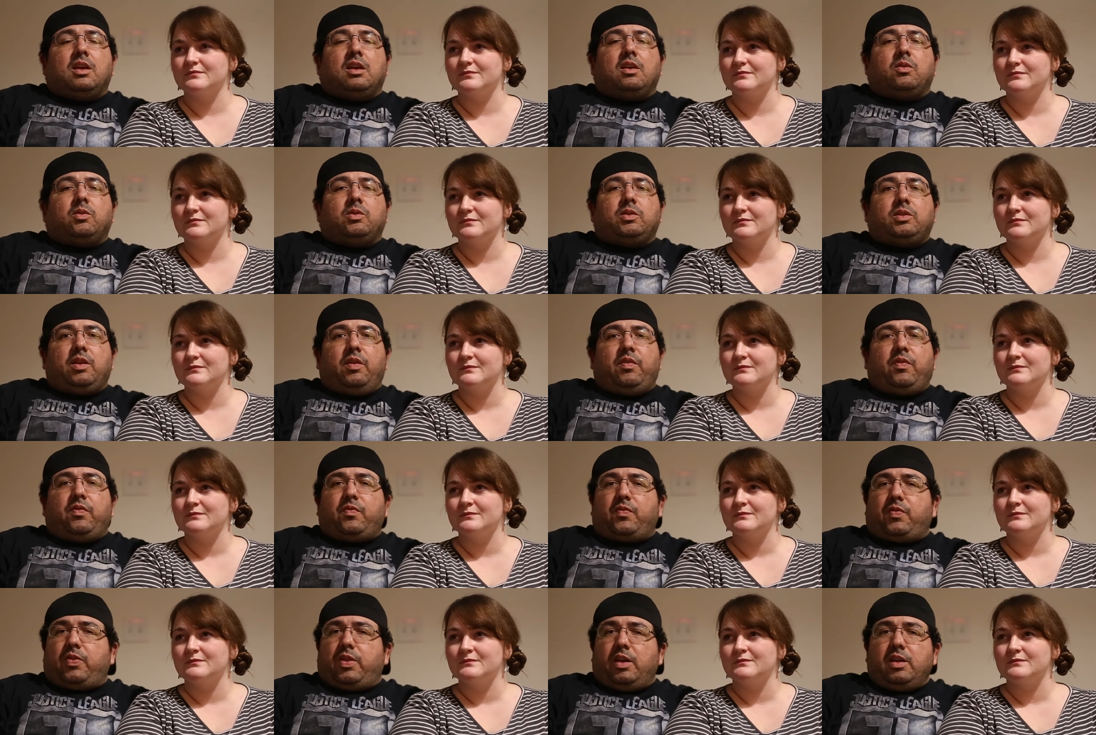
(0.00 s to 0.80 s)
Speaker 1: which I
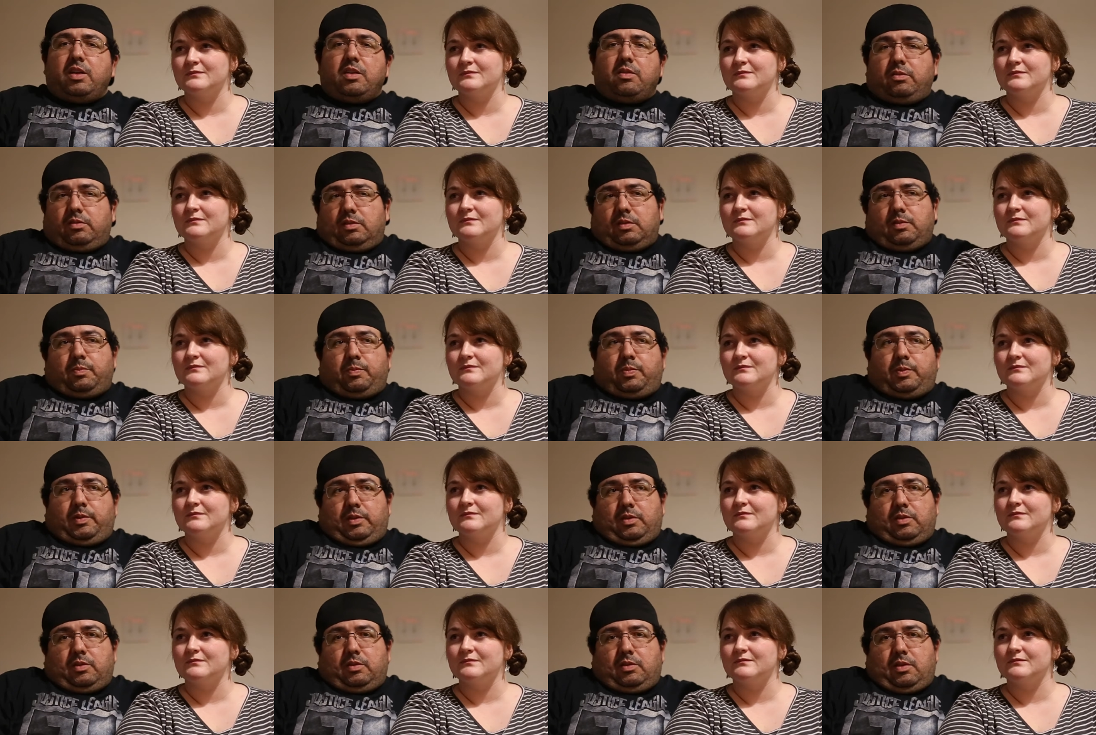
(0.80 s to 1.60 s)
thought it was a
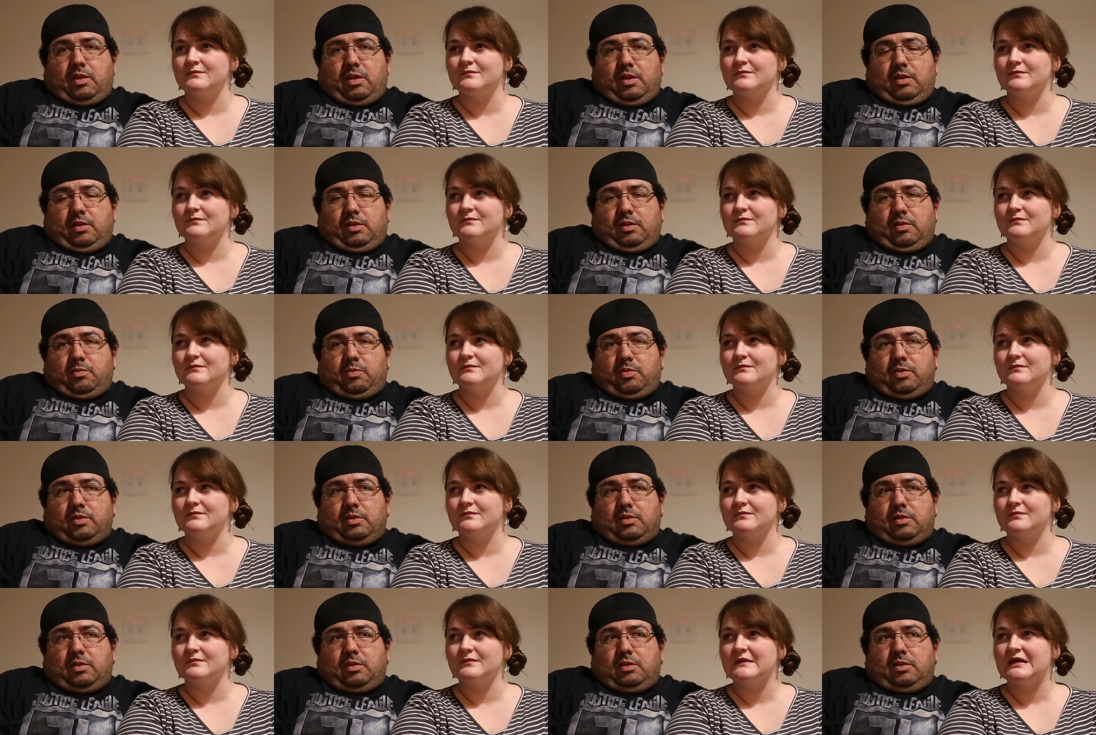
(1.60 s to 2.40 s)
pretty good ending.
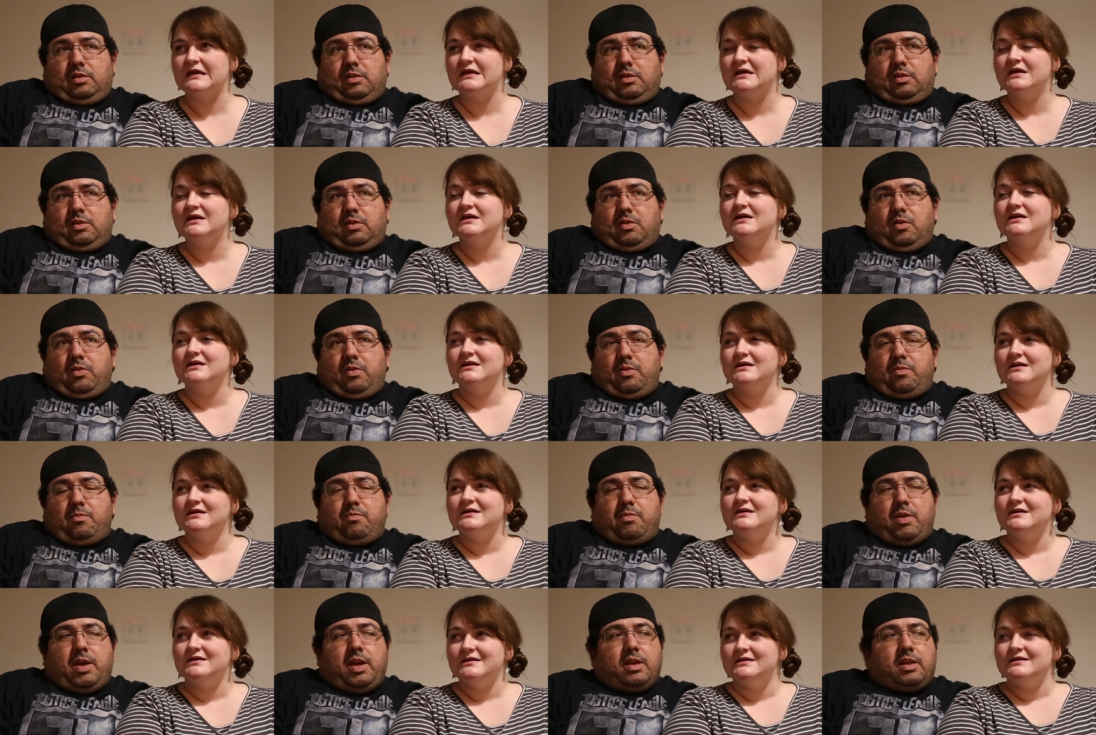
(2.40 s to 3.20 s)
But they're
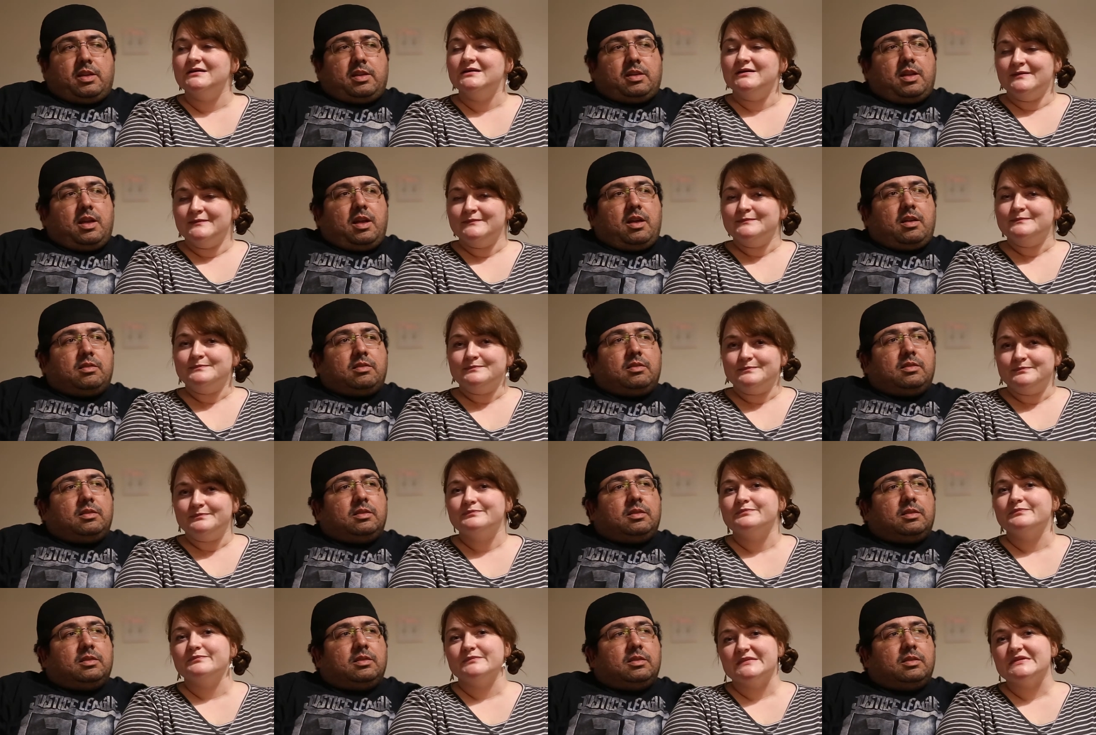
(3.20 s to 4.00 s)
going back now.
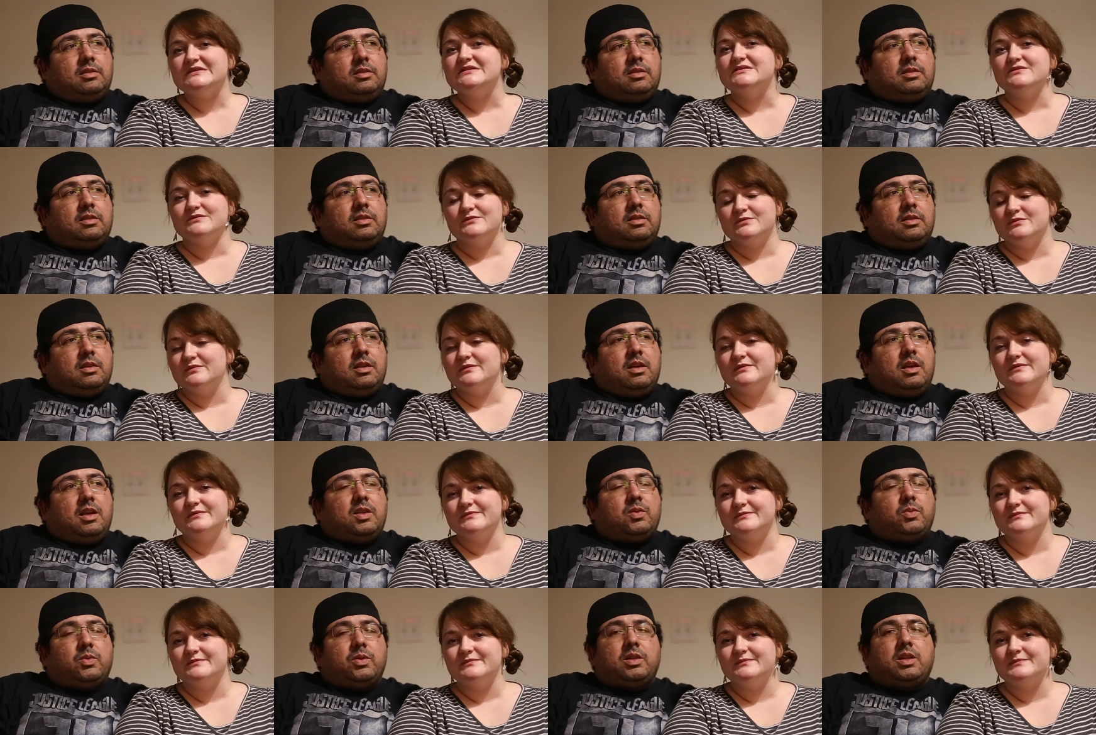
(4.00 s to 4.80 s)
Me too.
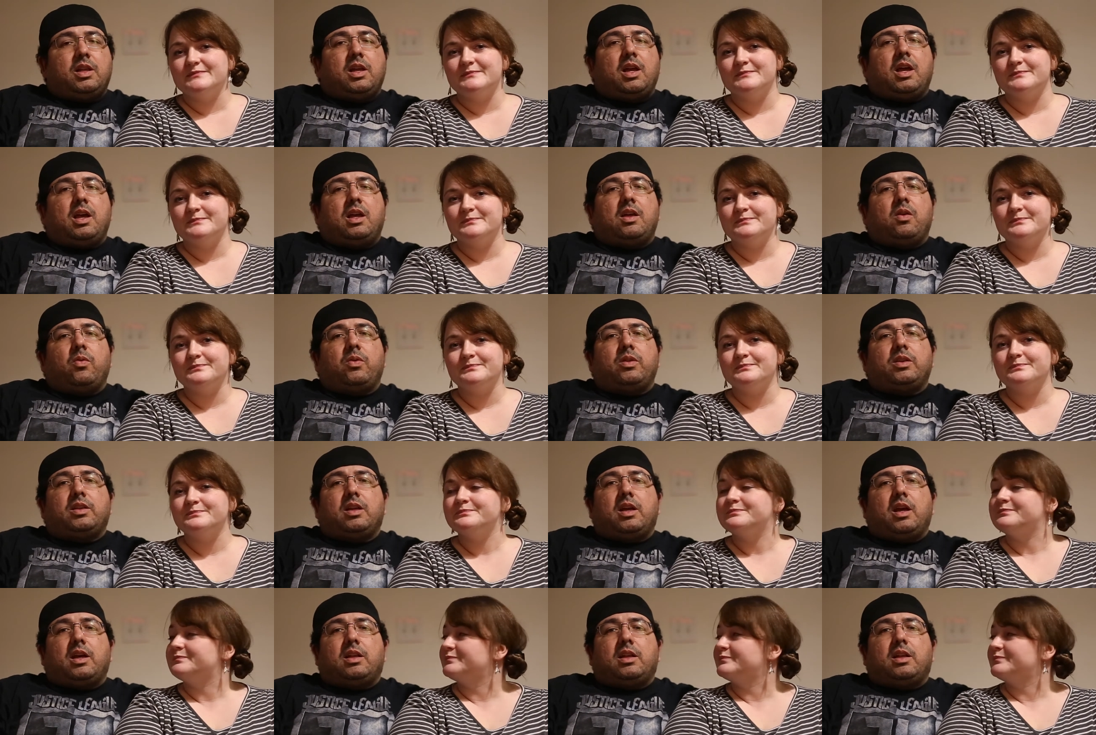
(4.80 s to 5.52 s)
And when they